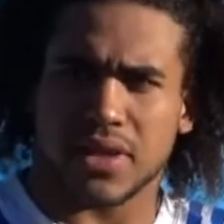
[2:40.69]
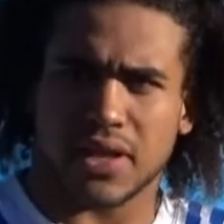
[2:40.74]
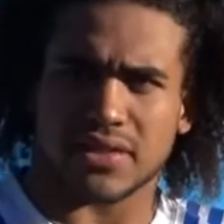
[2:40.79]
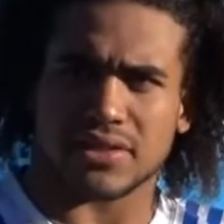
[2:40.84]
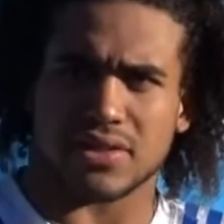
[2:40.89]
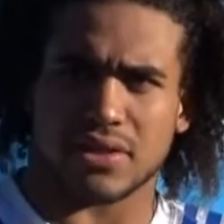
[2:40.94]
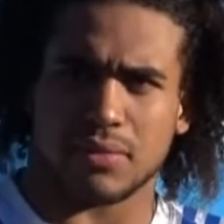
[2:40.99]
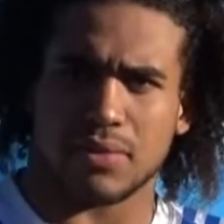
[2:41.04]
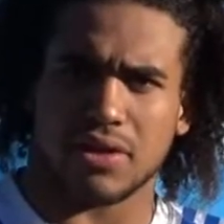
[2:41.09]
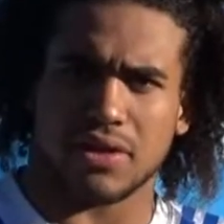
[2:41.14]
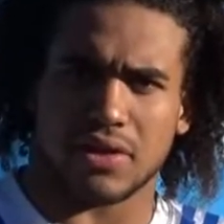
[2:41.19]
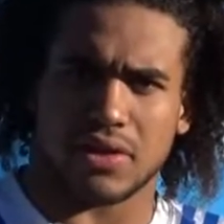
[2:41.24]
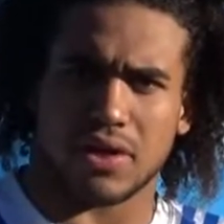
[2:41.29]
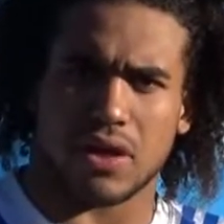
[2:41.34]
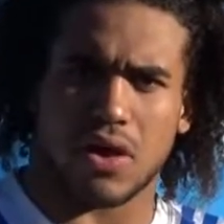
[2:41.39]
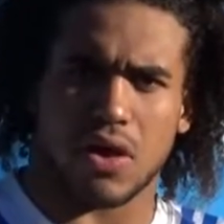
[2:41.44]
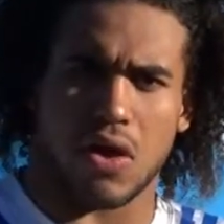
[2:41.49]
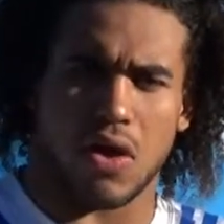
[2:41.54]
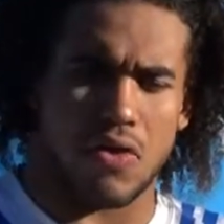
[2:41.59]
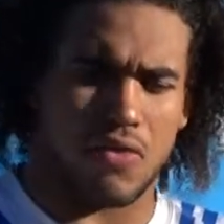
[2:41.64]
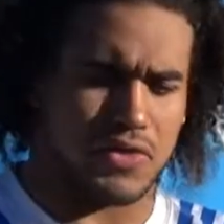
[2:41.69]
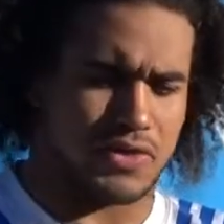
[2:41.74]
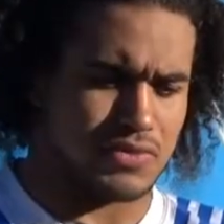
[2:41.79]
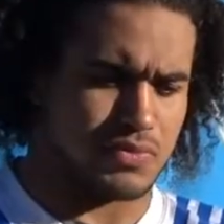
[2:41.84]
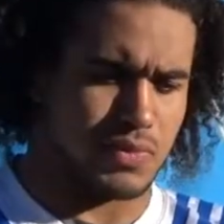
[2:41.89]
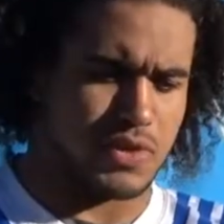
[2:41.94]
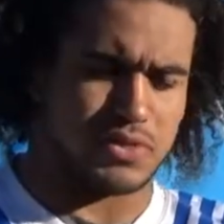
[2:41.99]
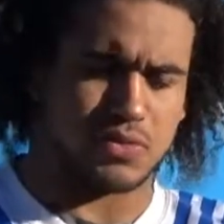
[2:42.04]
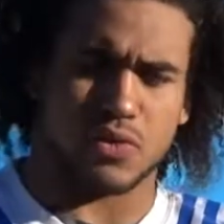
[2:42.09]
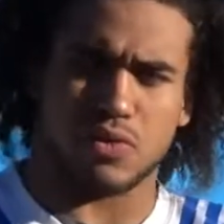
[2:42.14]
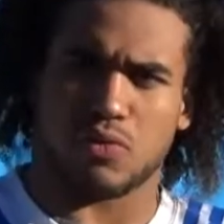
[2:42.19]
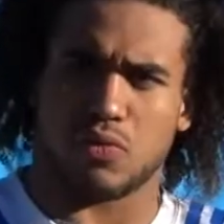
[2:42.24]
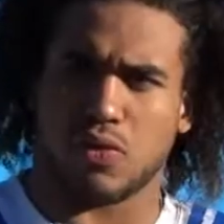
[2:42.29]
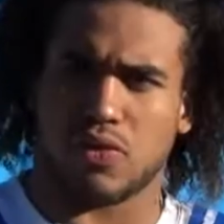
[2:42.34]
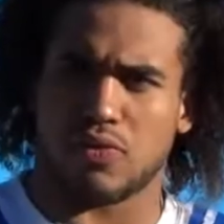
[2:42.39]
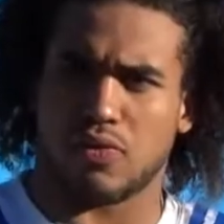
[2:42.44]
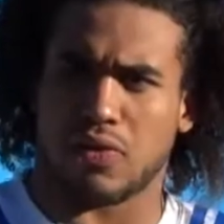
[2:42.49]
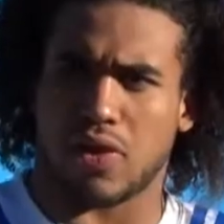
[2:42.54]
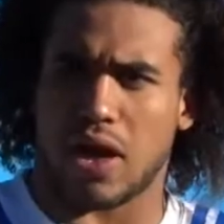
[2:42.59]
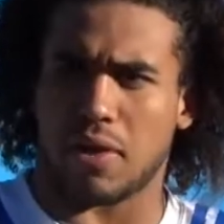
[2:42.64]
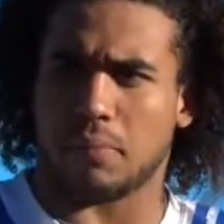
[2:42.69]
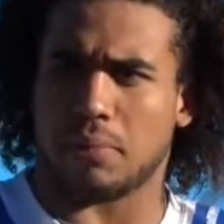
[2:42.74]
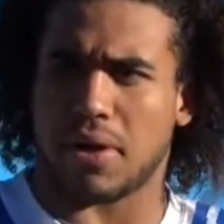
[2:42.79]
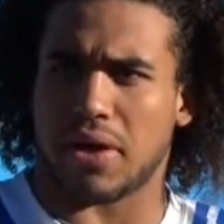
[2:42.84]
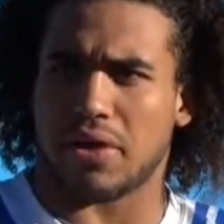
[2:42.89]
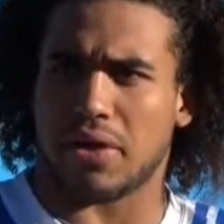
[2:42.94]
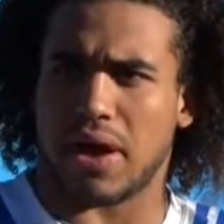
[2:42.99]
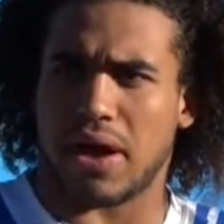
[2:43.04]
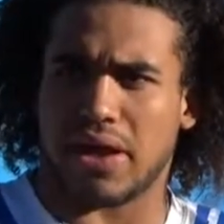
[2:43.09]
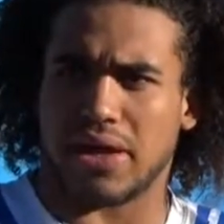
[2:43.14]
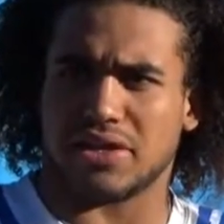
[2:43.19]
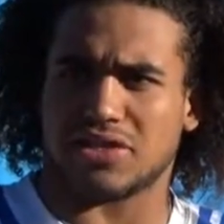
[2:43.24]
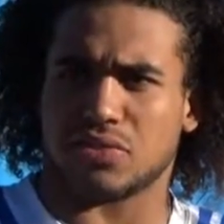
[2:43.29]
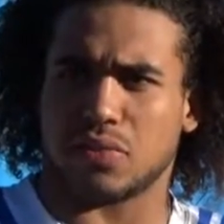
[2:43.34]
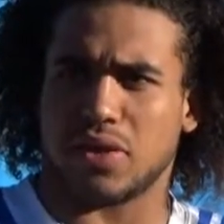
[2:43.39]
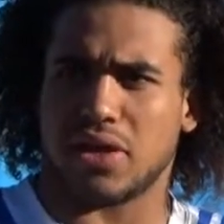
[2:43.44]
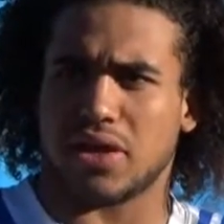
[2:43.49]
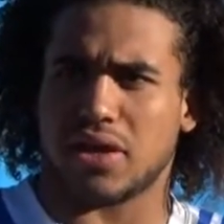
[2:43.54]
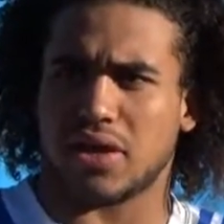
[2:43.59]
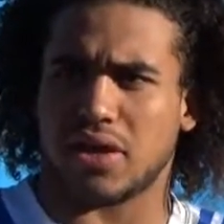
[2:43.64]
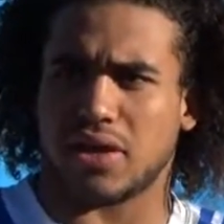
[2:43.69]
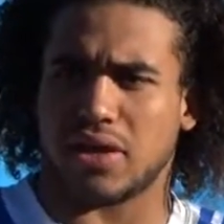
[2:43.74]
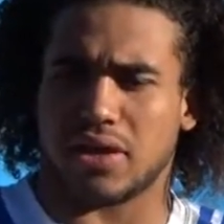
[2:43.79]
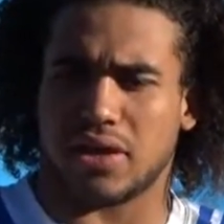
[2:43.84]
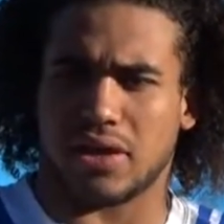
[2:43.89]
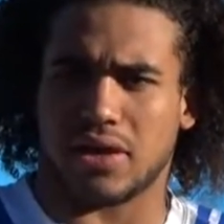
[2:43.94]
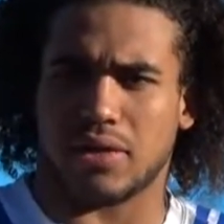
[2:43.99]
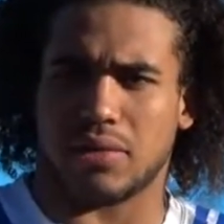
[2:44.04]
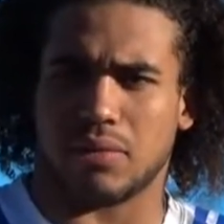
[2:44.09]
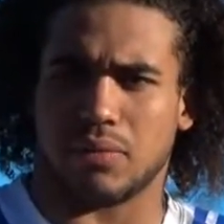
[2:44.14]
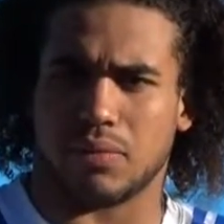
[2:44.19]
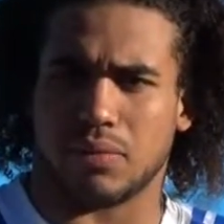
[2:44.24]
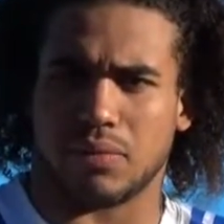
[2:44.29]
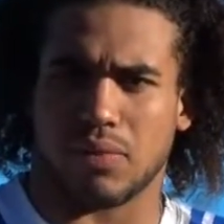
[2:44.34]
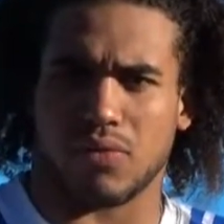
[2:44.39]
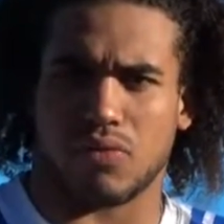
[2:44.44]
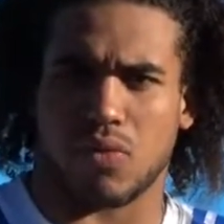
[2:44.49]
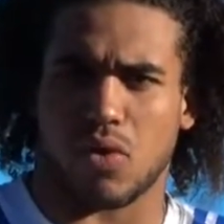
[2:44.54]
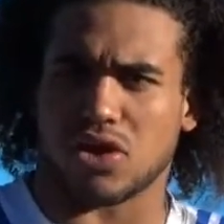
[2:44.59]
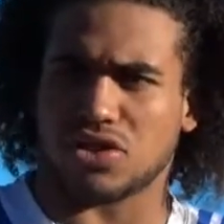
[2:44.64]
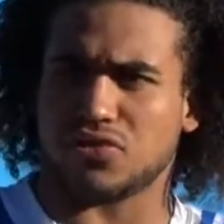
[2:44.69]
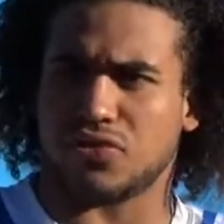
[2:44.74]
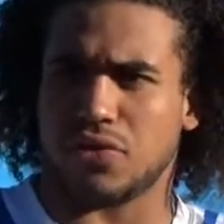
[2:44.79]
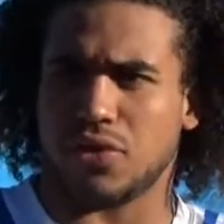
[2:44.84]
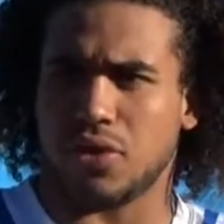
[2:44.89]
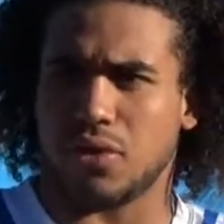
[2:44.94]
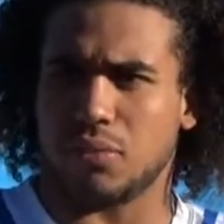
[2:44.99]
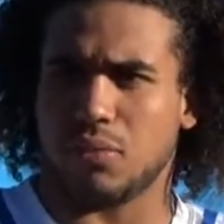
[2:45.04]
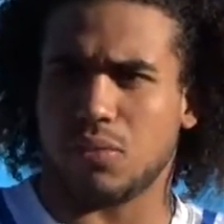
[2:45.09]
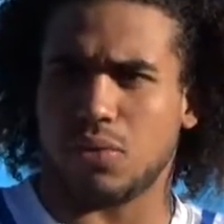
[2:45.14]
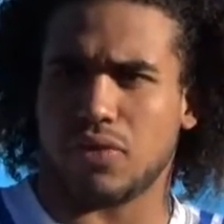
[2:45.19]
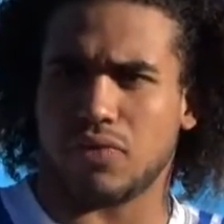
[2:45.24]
Yes. I mean, all these weeks, we've gotten better each week, and we've watched film.